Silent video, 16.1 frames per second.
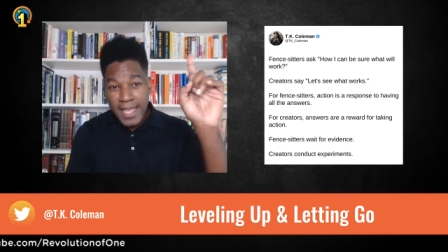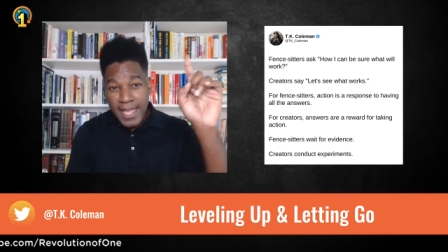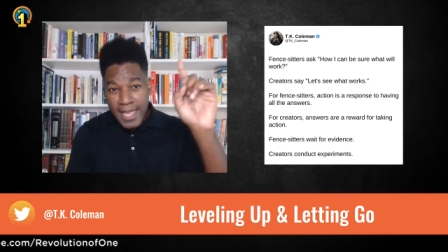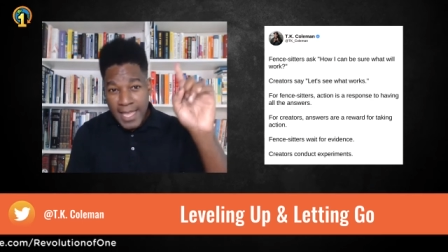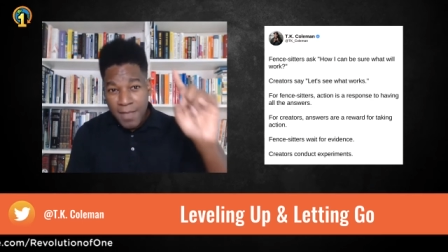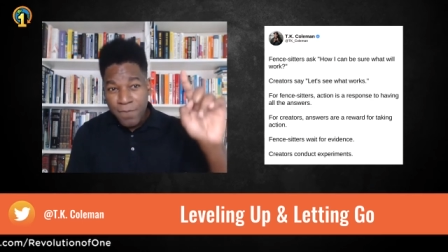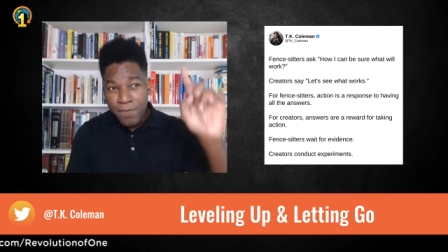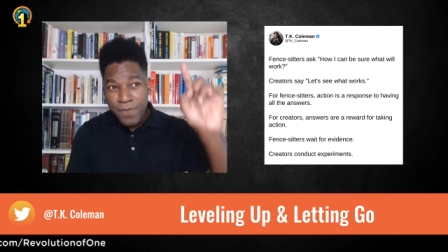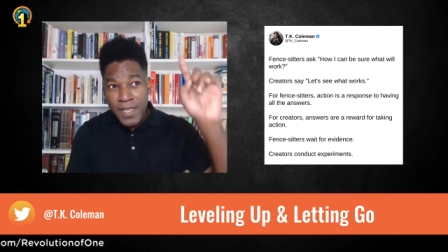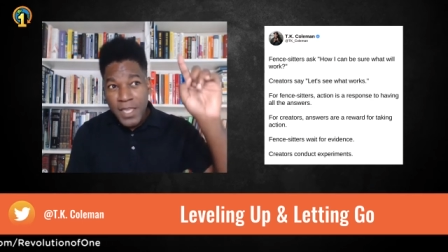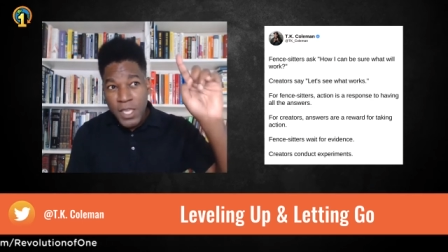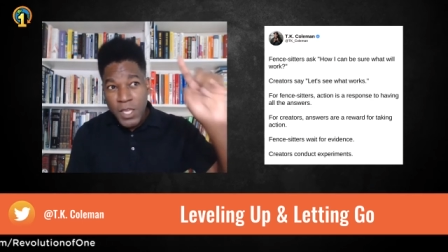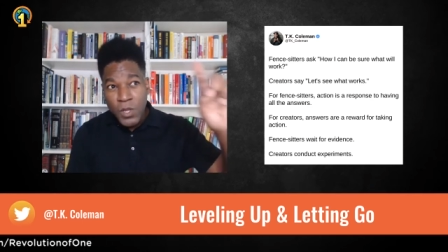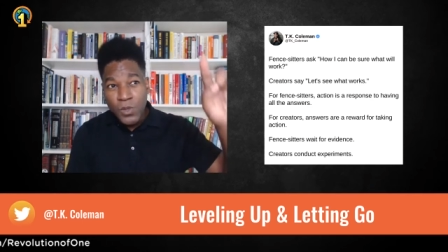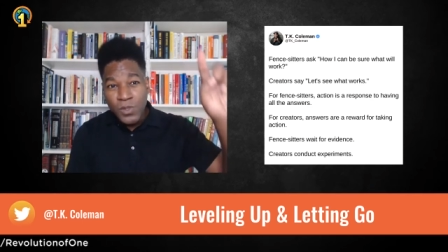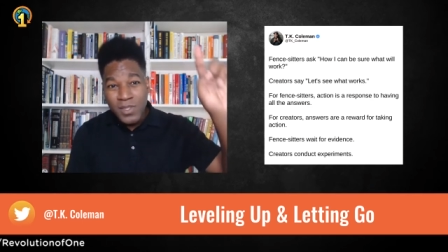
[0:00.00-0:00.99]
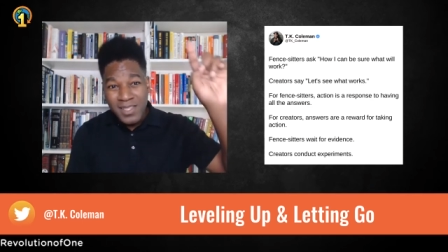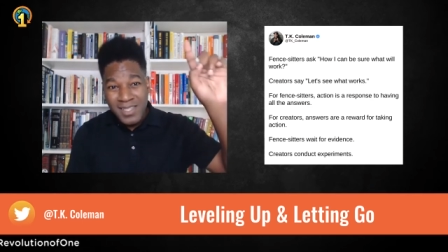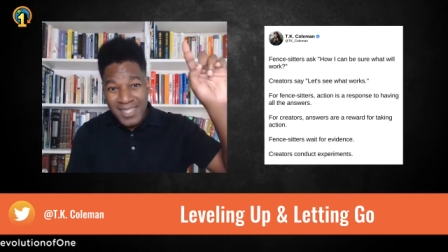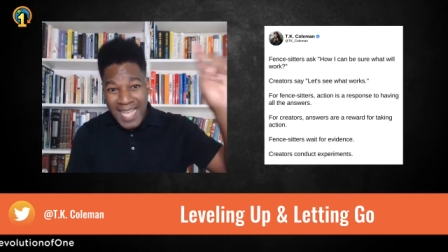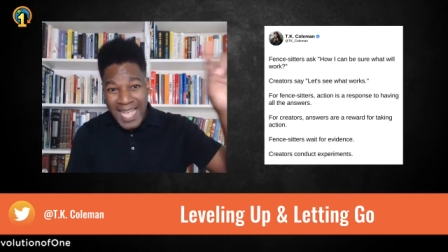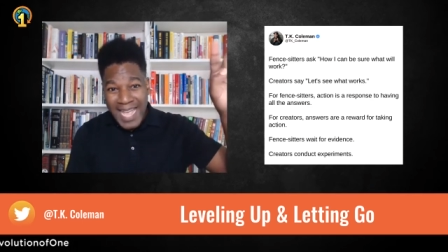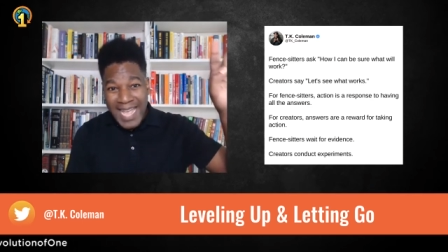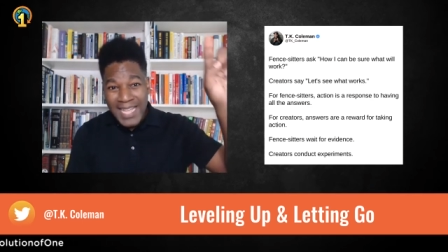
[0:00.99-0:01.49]
If you
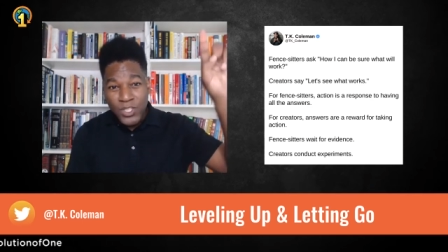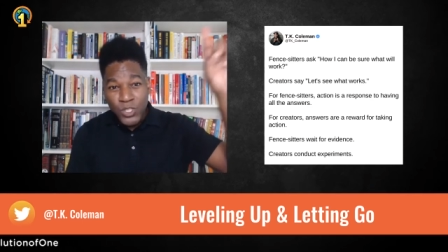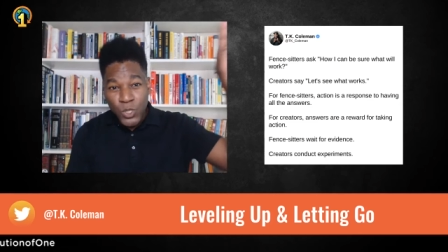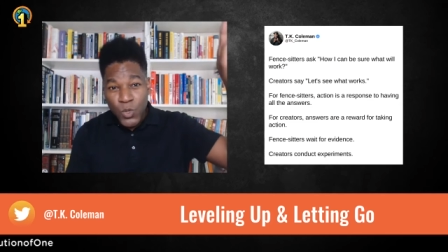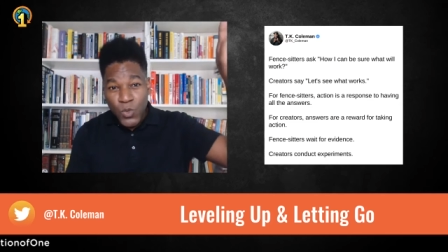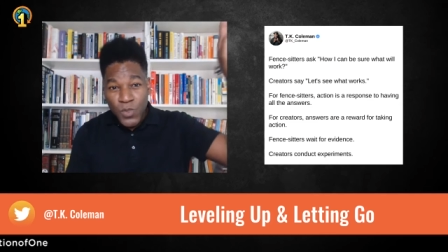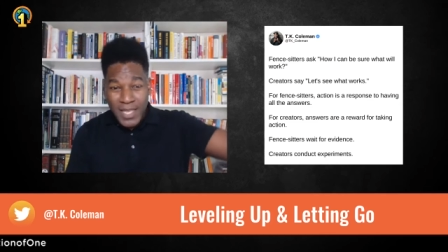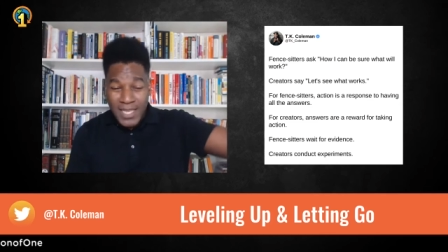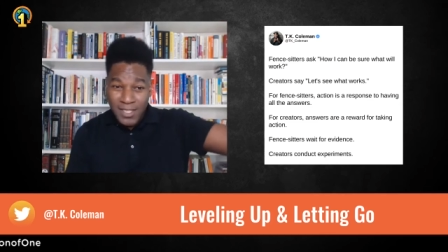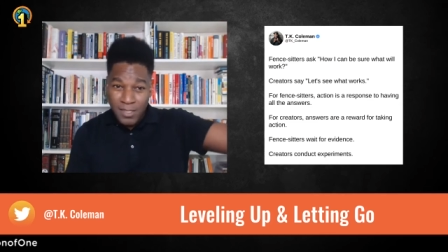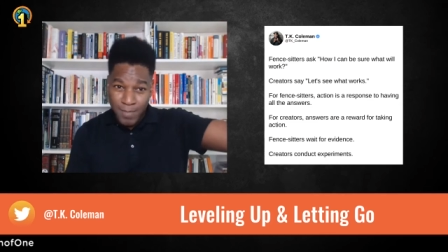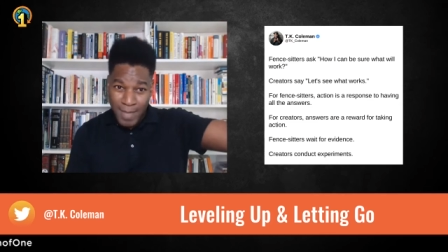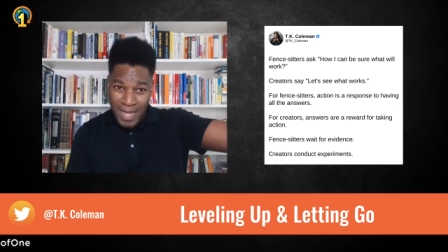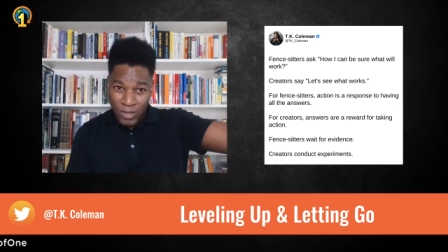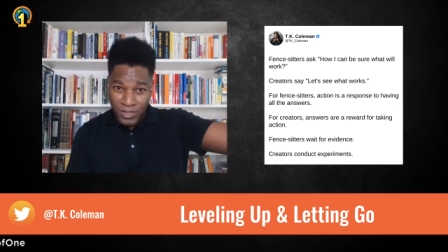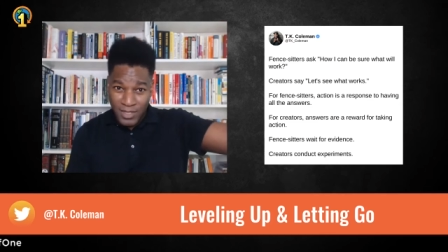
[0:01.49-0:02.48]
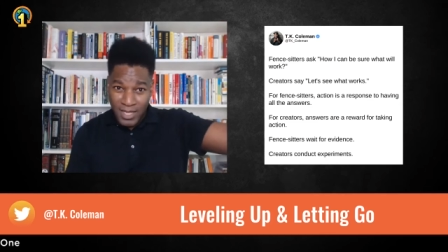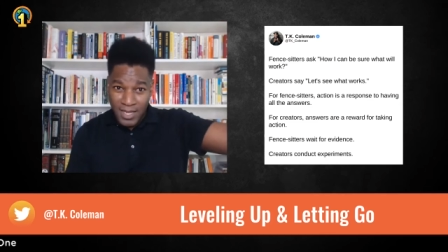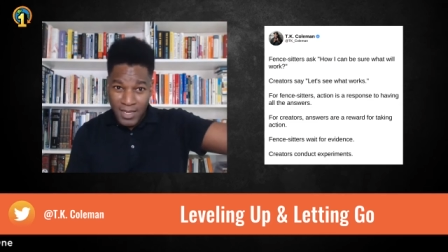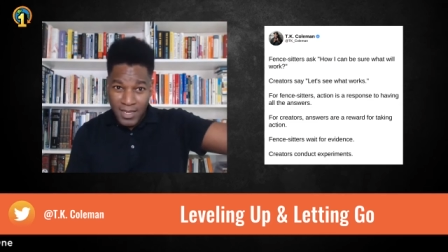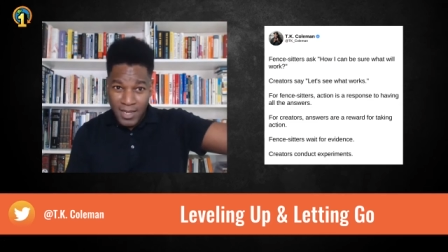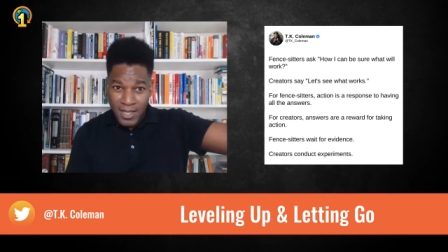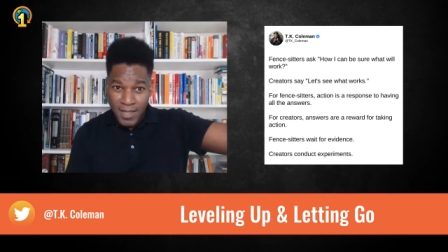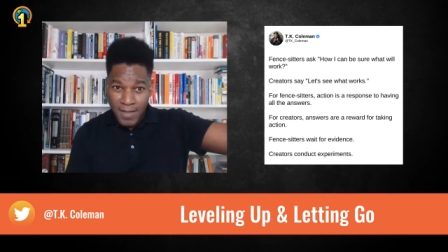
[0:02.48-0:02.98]
say to this mountain,